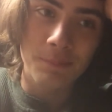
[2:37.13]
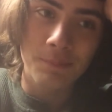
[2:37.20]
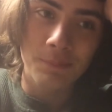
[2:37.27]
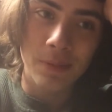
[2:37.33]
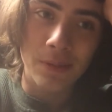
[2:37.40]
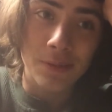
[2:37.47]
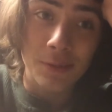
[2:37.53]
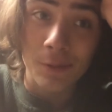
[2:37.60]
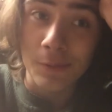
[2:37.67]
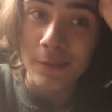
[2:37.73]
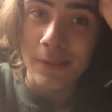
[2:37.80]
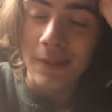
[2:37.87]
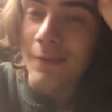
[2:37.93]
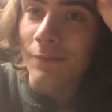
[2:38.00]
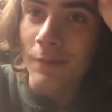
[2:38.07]
but so
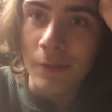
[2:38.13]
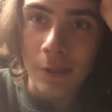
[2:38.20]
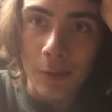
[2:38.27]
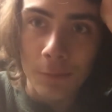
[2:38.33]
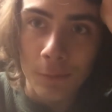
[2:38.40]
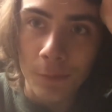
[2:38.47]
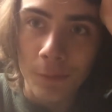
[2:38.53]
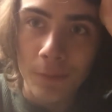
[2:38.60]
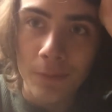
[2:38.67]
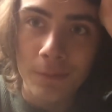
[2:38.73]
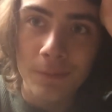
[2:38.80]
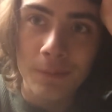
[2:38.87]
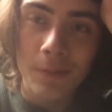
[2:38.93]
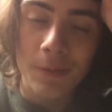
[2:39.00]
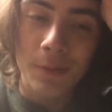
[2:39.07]
is life in general.
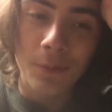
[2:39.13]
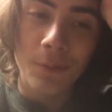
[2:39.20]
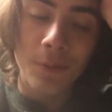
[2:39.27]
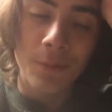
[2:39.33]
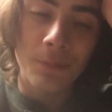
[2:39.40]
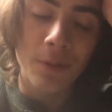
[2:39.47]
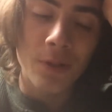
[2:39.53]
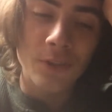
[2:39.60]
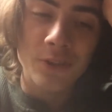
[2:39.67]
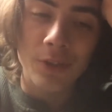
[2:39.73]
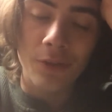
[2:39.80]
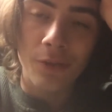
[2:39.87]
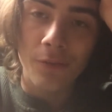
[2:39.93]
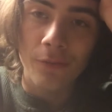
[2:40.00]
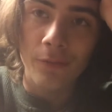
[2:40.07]
You know, you're pushing
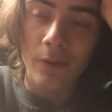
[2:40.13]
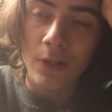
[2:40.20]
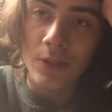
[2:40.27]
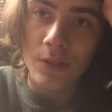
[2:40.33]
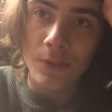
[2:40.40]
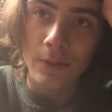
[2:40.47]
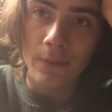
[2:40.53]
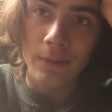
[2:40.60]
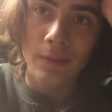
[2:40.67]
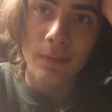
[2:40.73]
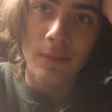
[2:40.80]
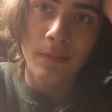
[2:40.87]
through friction,